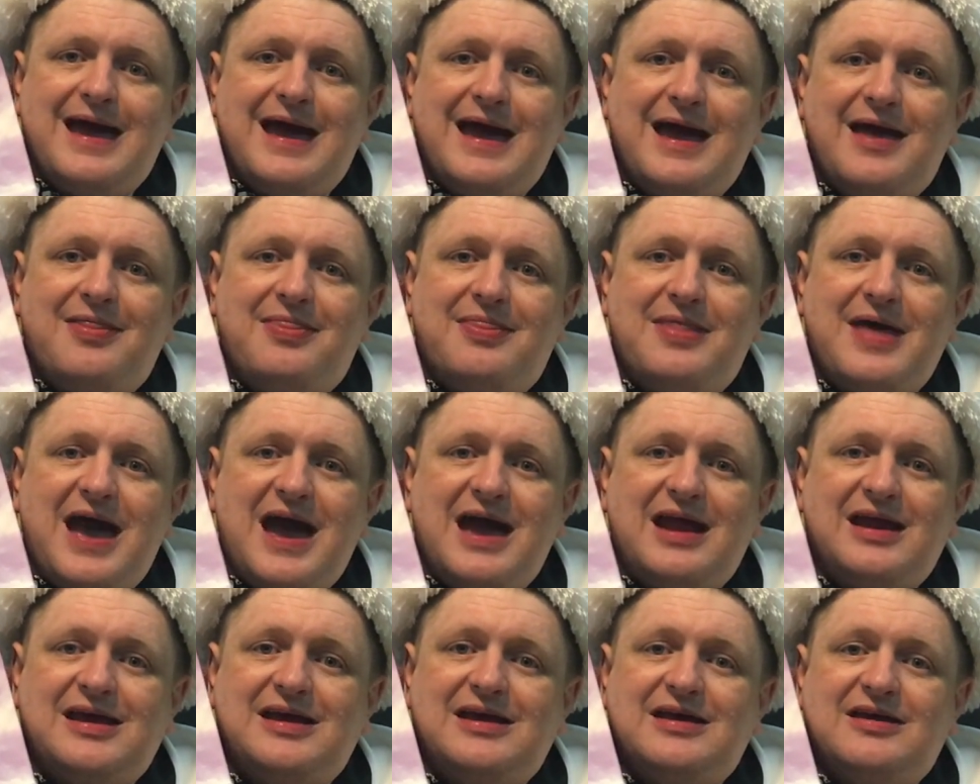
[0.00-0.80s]
And
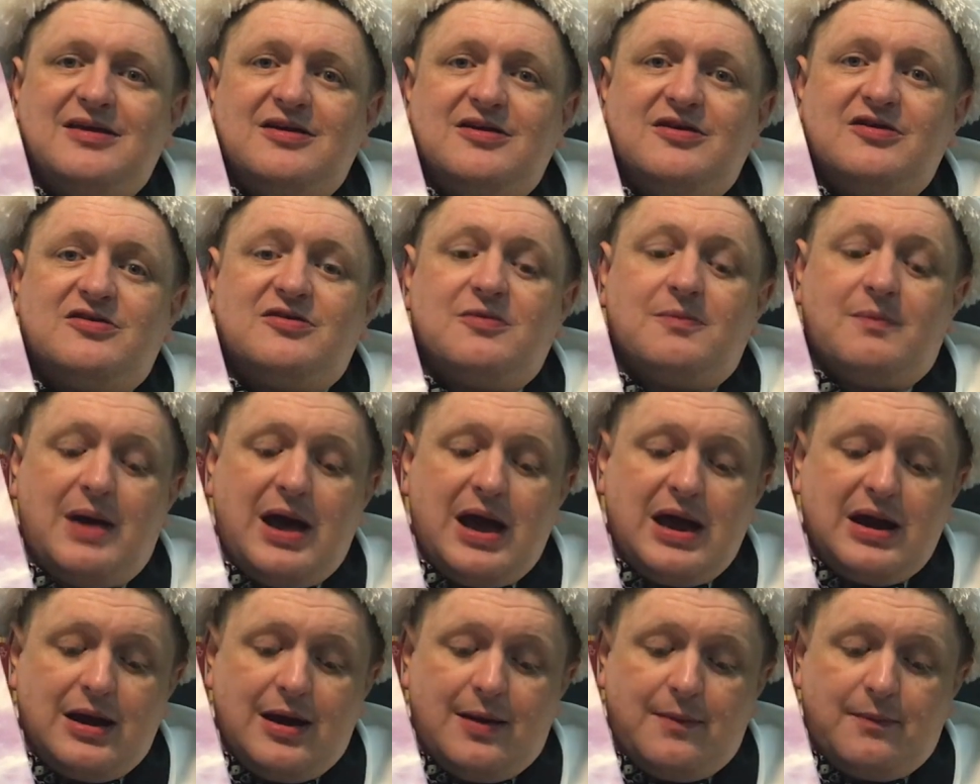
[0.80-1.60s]
that is
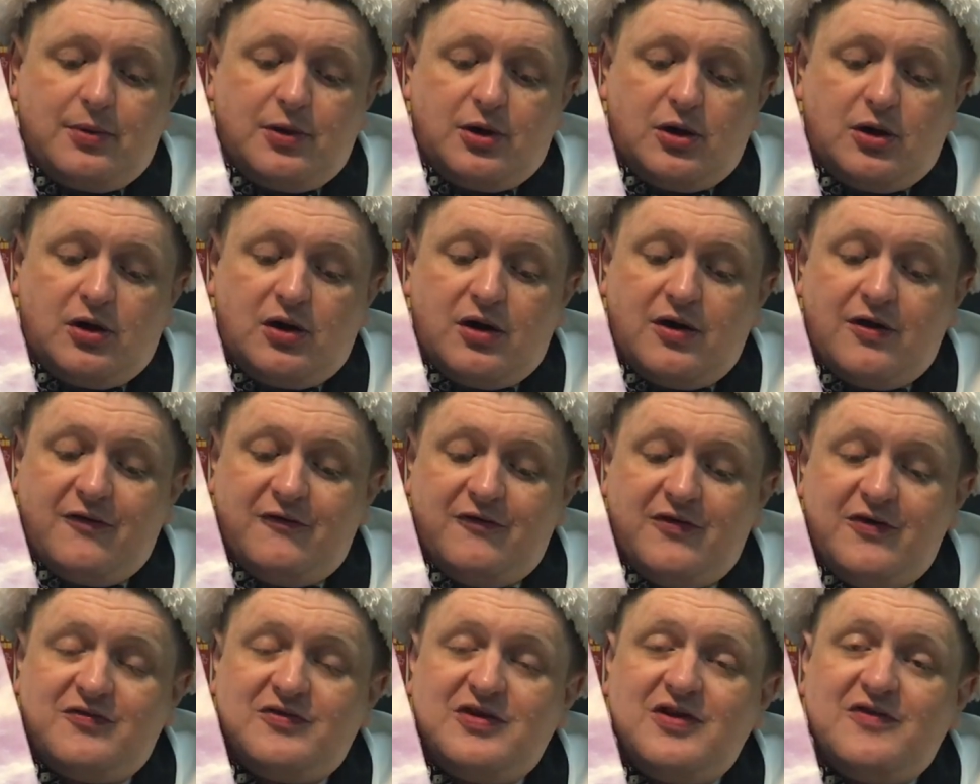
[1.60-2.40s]
my number
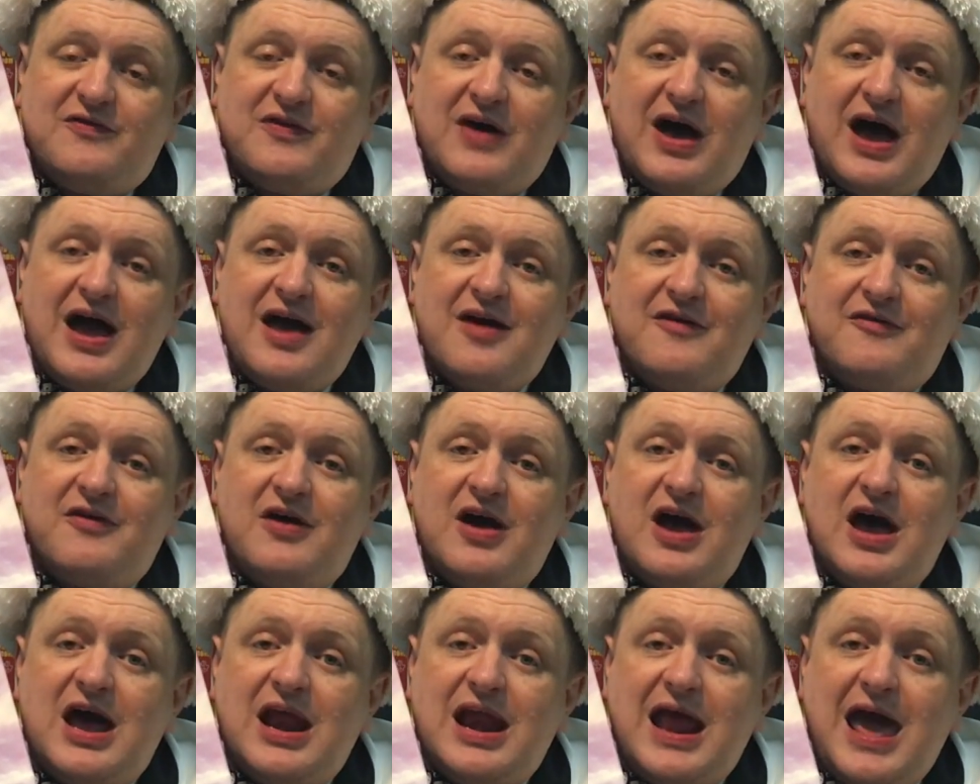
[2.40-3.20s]
55,
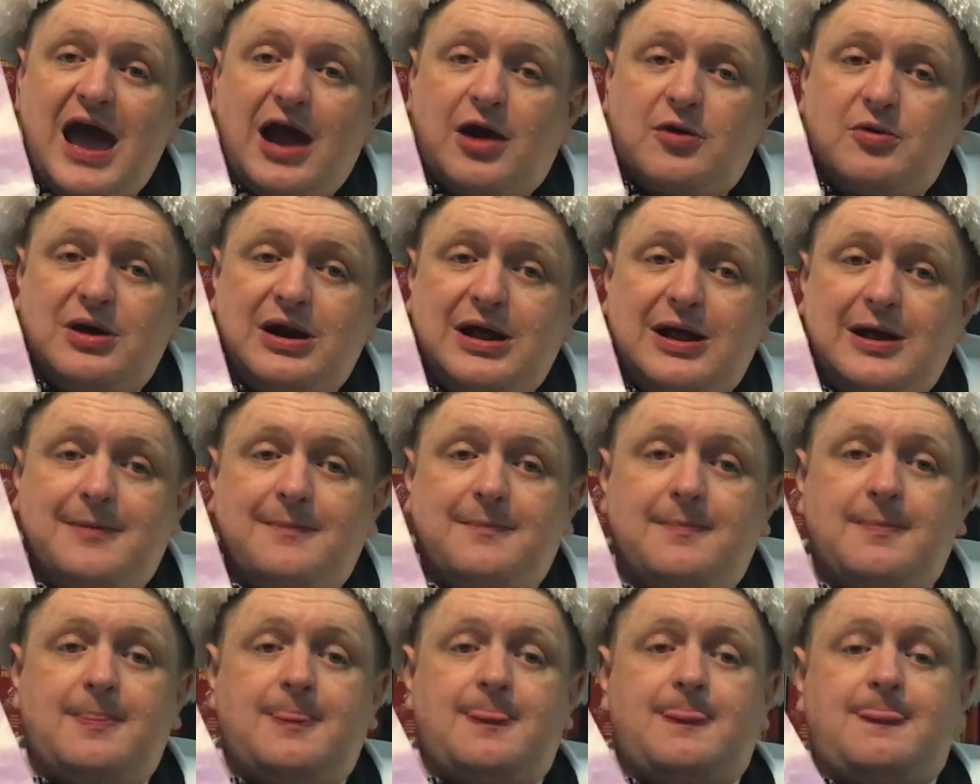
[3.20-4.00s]
Anachrony.
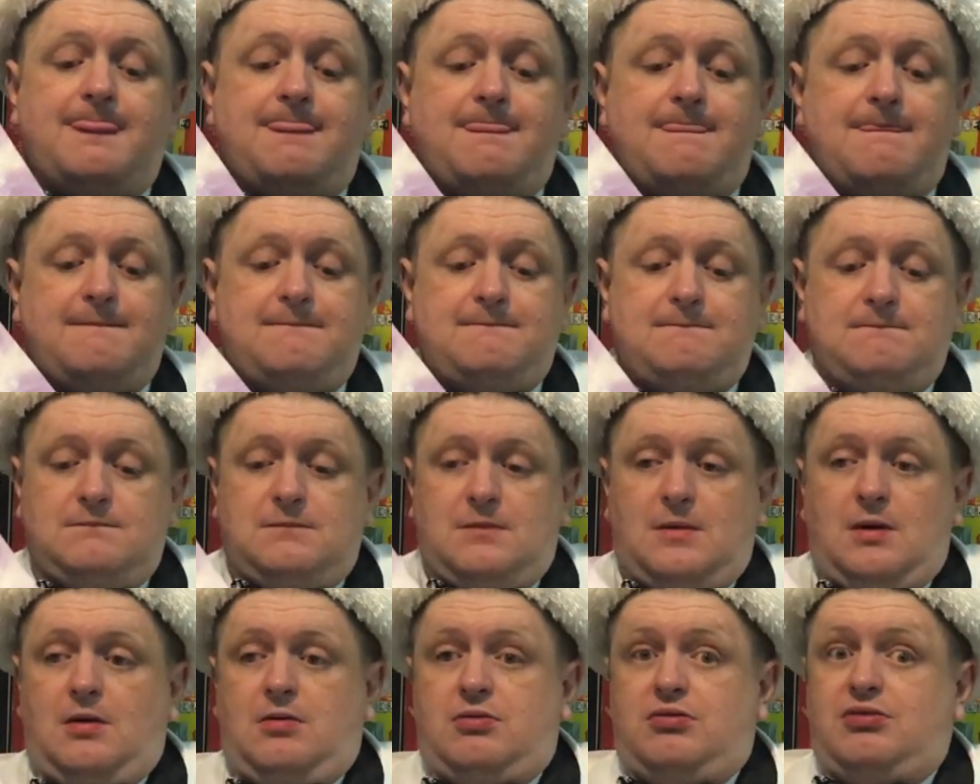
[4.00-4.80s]

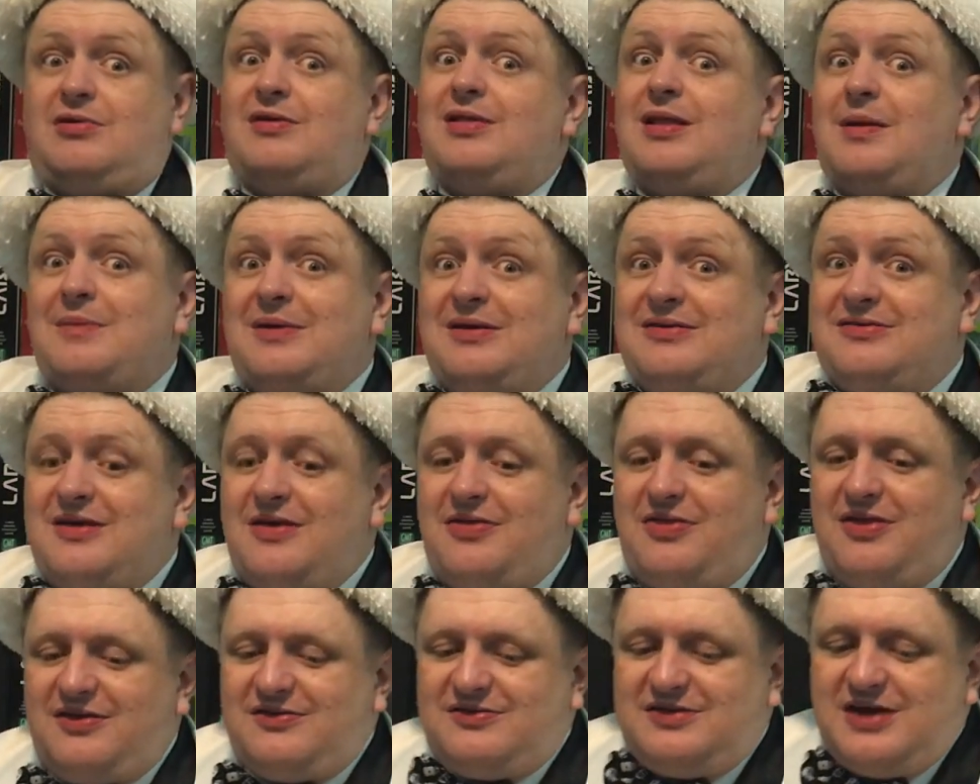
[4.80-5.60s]
Let me
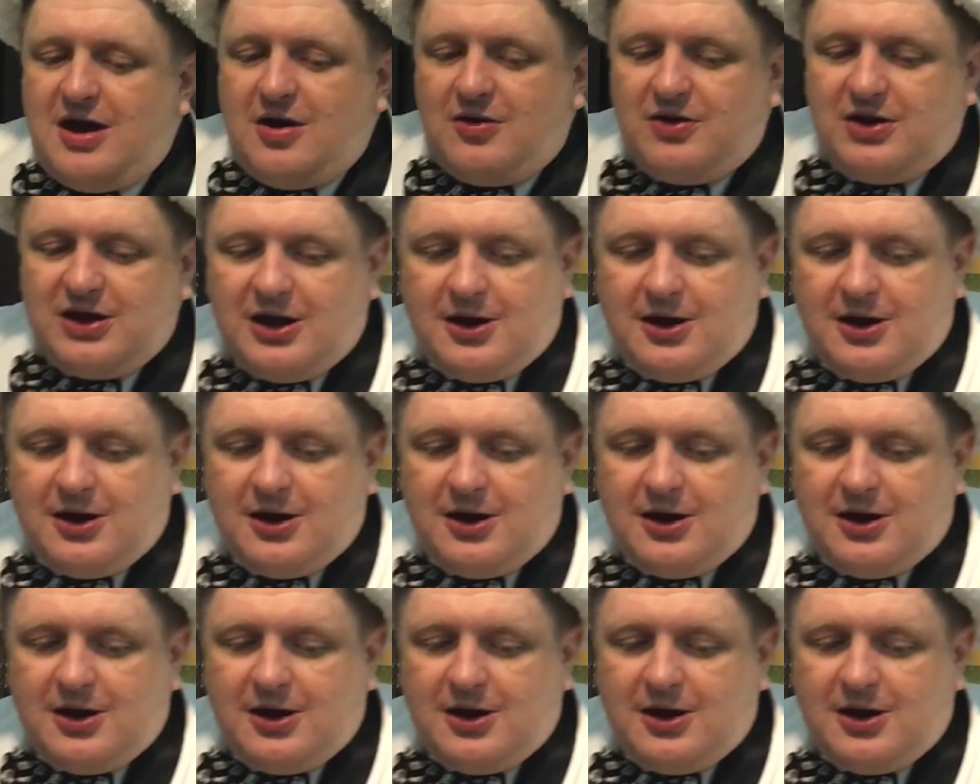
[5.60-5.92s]
set this down